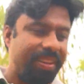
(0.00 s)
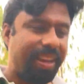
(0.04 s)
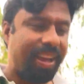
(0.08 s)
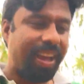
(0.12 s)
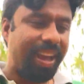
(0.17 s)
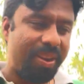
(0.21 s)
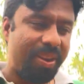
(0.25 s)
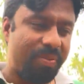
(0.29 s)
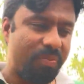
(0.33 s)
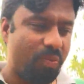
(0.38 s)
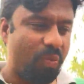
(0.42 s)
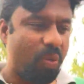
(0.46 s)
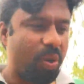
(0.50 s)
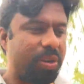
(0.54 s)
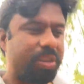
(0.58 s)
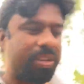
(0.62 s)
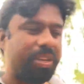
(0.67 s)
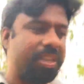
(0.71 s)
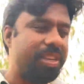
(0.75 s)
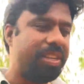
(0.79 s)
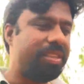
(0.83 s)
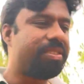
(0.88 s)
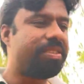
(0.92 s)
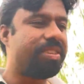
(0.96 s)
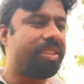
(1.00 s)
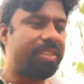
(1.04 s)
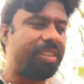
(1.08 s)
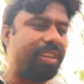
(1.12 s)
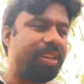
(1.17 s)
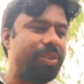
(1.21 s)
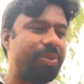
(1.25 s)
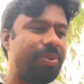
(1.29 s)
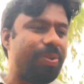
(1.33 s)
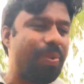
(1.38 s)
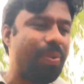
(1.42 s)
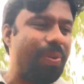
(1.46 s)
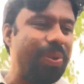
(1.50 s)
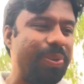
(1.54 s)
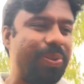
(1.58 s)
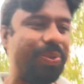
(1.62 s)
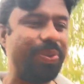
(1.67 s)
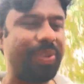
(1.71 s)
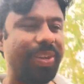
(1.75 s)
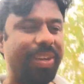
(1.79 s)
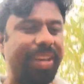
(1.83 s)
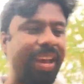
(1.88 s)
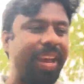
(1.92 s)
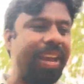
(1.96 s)
And what is it that you're going to
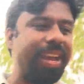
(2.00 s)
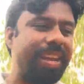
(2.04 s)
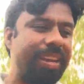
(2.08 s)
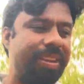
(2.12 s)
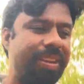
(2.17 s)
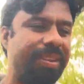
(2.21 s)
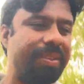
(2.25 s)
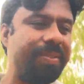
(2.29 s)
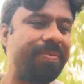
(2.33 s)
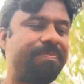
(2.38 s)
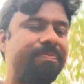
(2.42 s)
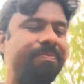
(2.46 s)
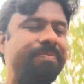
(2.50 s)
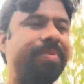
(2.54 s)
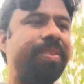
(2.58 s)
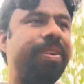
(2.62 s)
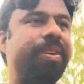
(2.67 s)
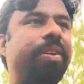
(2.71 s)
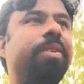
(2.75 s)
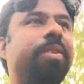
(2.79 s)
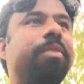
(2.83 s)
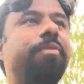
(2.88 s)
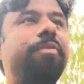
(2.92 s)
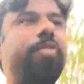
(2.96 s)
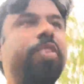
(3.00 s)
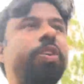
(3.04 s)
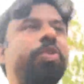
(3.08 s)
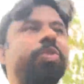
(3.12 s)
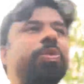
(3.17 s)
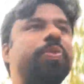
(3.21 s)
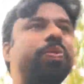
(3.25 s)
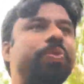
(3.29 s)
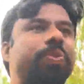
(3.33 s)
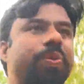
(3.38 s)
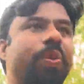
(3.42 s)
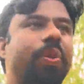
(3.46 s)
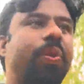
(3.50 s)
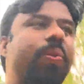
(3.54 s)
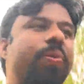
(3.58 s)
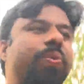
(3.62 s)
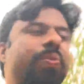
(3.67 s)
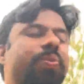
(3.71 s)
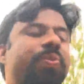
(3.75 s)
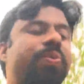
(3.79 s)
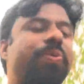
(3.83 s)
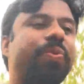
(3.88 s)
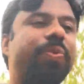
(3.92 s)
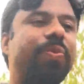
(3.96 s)
gain when you
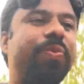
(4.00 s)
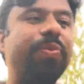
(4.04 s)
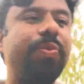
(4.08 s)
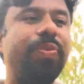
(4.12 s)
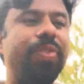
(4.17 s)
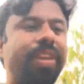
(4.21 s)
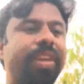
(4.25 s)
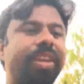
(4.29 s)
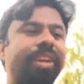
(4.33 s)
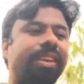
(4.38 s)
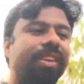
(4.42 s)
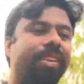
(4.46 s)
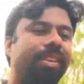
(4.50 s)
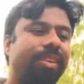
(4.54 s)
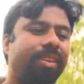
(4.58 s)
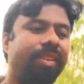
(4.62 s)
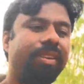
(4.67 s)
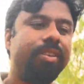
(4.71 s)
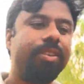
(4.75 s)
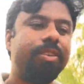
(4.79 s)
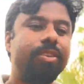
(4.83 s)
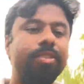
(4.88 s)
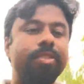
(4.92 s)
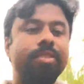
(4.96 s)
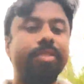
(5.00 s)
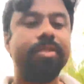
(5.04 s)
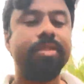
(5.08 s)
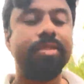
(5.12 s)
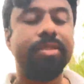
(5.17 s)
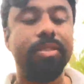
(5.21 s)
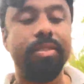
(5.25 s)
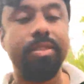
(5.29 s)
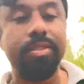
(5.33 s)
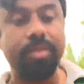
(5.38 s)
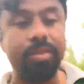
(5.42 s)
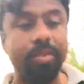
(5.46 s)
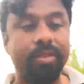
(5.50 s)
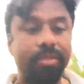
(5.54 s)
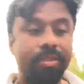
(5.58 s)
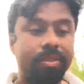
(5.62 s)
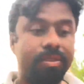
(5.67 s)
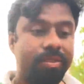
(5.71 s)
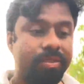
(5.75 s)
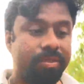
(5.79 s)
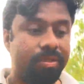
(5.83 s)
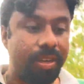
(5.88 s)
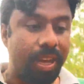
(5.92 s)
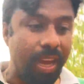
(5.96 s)
don't feel
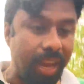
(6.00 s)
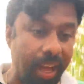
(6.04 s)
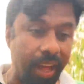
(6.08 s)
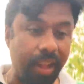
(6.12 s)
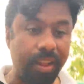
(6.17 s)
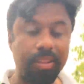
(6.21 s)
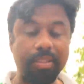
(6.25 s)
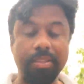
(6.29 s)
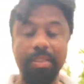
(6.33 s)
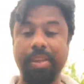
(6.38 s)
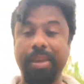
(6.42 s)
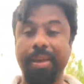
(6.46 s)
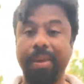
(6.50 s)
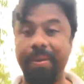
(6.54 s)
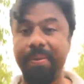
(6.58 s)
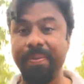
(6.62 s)
healthy.